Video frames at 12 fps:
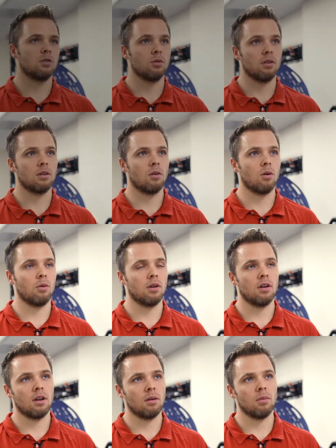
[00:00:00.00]
Julian Corwin,
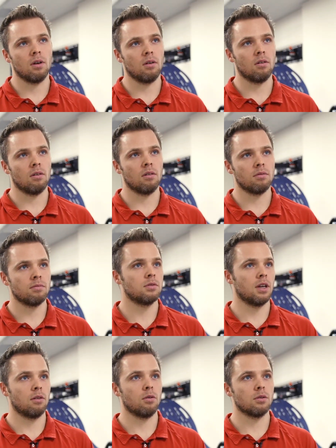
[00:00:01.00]
and I'm the owner of
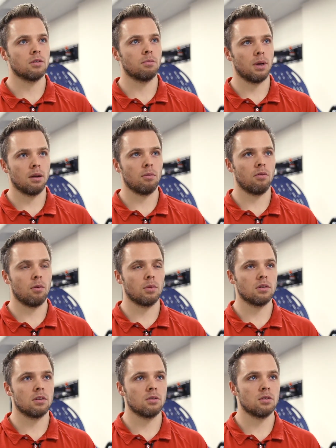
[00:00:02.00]
Santa Rosa Pain and
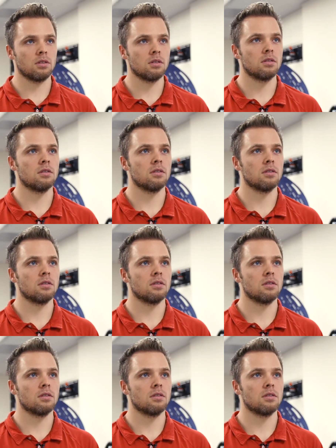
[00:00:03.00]
Performance Solutions.